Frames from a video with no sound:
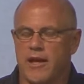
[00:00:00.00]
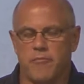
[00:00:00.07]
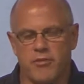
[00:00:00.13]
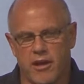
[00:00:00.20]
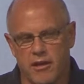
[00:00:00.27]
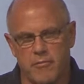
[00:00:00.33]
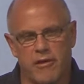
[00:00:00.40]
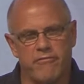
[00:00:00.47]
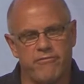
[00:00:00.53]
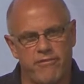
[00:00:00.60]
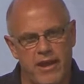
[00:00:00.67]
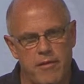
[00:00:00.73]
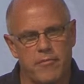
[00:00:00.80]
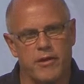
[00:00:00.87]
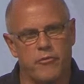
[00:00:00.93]
And I'm talking about
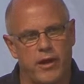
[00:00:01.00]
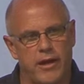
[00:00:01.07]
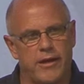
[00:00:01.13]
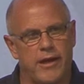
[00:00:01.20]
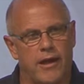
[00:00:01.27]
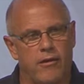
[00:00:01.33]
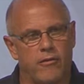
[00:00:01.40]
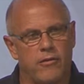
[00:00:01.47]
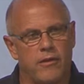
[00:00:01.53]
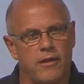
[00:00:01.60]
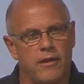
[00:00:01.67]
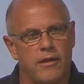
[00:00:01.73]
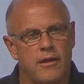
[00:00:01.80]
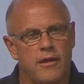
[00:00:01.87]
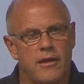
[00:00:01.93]
family right now.
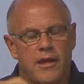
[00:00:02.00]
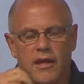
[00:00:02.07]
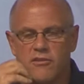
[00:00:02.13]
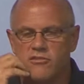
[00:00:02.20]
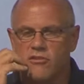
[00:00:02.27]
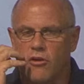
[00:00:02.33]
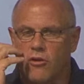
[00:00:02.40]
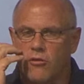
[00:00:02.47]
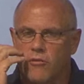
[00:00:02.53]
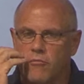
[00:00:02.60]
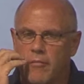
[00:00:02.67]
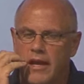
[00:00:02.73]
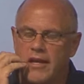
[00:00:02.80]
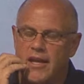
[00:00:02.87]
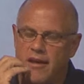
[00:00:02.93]
And so
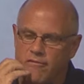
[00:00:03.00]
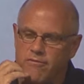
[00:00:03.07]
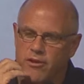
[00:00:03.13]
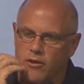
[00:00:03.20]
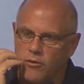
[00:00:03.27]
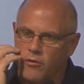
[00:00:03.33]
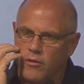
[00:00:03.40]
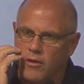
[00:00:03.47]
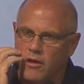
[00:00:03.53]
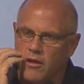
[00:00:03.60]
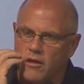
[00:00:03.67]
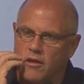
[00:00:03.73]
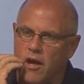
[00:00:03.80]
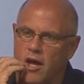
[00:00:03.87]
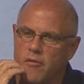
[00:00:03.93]
my nephew
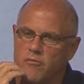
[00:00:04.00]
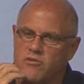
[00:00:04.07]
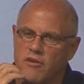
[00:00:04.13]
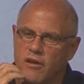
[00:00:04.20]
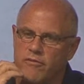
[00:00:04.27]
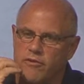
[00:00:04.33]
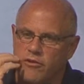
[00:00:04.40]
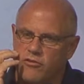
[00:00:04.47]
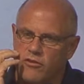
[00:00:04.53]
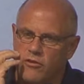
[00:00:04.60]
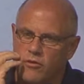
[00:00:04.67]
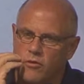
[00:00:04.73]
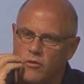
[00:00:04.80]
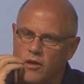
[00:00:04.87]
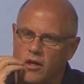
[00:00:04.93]
got himself
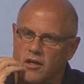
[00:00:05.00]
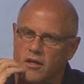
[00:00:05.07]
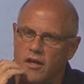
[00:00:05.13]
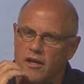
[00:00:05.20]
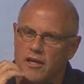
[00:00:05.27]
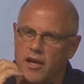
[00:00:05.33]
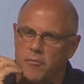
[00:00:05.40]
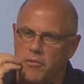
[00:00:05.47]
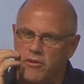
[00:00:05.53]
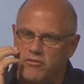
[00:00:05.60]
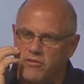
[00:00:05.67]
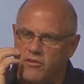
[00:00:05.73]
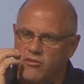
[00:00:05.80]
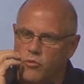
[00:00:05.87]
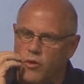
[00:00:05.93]
into a couple of
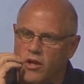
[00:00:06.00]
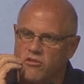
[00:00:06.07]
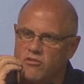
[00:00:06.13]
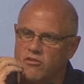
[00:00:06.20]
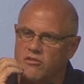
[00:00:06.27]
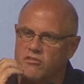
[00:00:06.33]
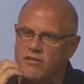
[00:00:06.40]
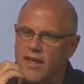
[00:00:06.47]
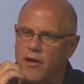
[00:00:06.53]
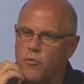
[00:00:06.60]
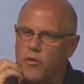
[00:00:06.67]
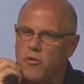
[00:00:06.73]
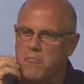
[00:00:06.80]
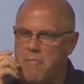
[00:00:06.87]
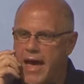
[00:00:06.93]
situations that
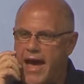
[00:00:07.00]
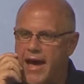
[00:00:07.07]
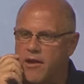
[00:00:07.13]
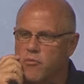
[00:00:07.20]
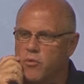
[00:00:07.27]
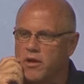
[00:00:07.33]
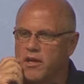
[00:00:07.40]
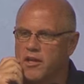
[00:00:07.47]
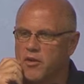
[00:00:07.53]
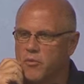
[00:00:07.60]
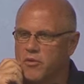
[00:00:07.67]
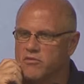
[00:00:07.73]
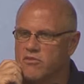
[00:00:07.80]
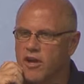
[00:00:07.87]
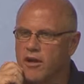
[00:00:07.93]
were bad when he
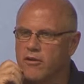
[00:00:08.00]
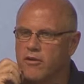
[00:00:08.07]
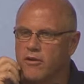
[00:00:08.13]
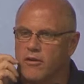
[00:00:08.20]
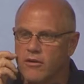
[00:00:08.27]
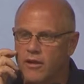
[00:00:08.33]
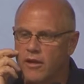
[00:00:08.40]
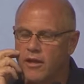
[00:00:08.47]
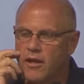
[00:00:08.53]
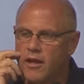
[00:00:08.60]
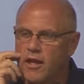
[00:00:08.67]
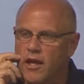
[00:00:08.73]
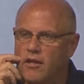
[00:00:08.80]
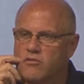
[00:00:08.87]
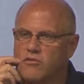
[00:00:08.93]
was younger.
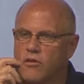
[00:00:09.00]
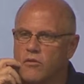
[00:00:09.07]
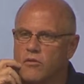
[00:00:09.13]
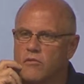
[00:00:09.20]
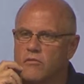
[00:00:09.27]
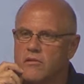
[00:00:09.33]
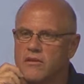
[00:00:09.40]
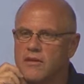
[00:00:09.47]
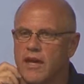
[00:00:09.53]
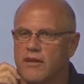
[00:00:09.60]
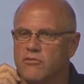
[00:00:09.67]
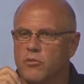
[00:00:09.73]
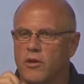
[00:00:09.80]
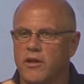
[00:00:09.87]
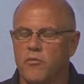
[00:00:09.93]
And so
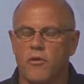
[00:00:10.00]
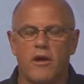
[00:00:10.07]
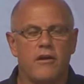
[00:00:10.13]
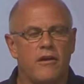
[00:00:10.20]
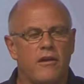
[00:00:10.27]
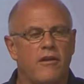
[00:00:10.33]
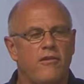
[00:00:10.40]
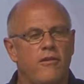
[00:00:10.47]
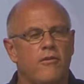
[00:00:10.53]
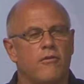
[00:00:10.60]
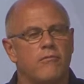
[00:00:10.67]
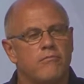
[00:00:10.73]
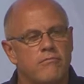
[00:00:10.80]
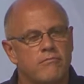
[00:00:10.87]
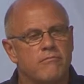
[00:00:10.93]
guess what he wanted to do?